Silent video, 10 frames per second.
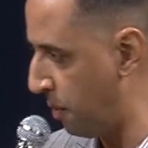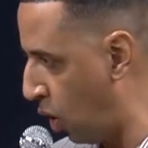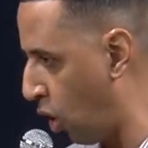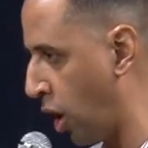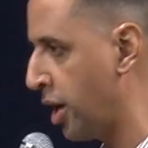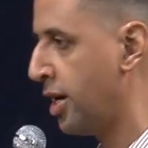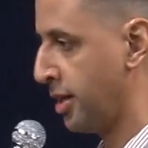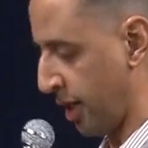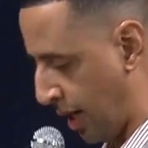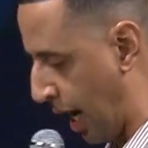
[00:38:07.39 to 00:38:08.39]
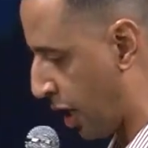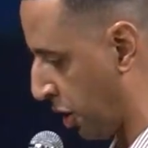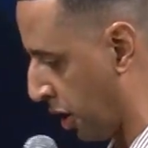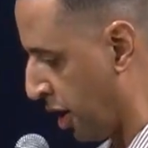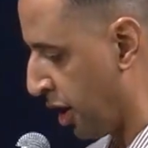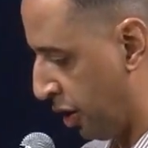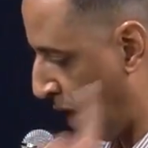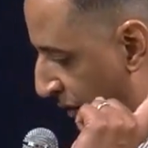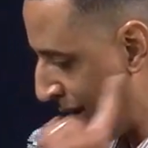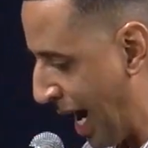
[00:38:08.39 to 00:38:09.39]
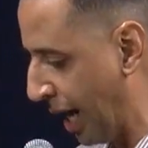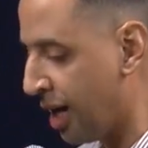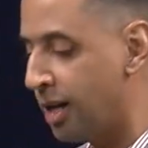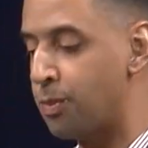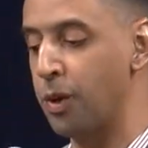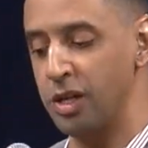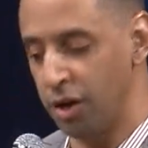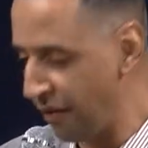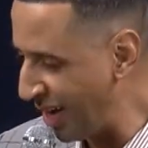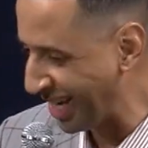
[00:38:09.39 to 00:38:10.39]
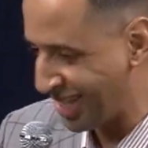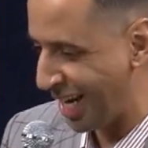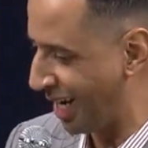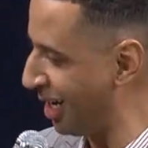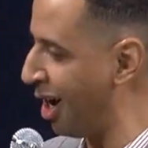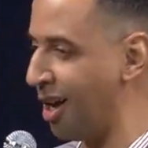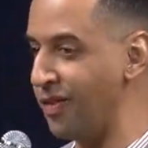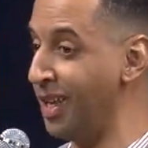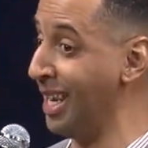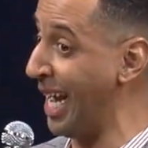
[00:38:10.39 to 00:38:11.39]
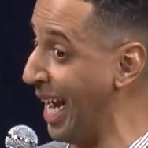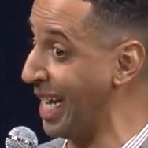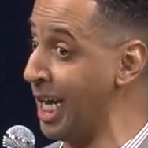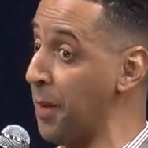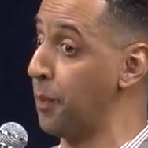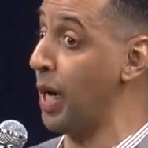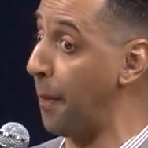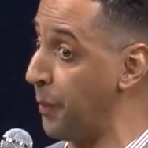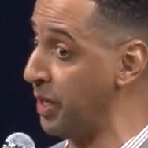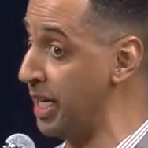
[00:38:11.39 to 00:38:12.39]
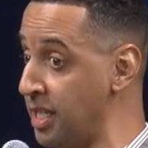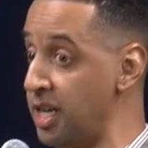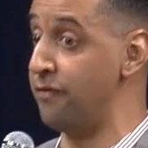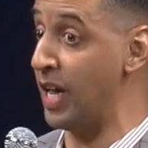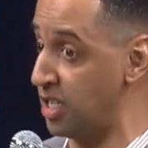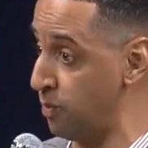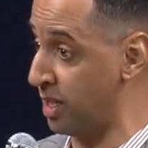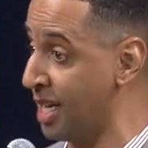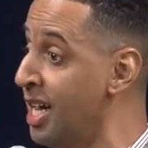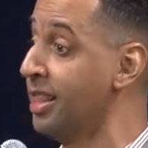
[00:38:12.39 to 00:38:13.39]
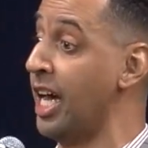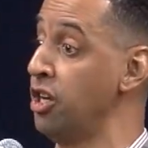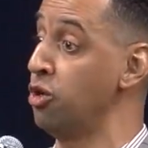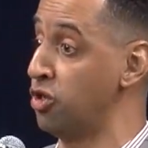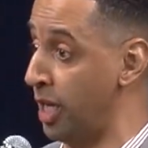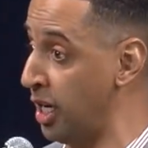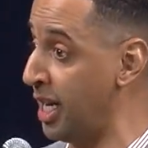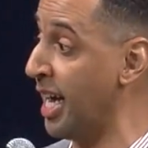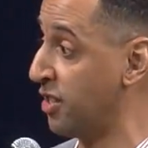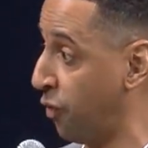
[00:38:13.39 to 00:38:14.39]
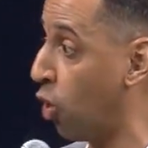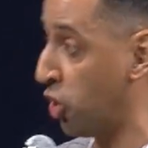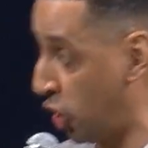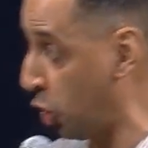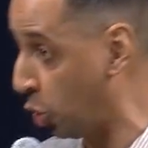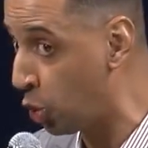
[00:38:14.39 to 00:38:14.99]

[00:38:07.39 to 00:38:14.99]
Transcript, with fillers: more to conquer. You have not you have not taken all of the land and properties and investments that you that he has for you.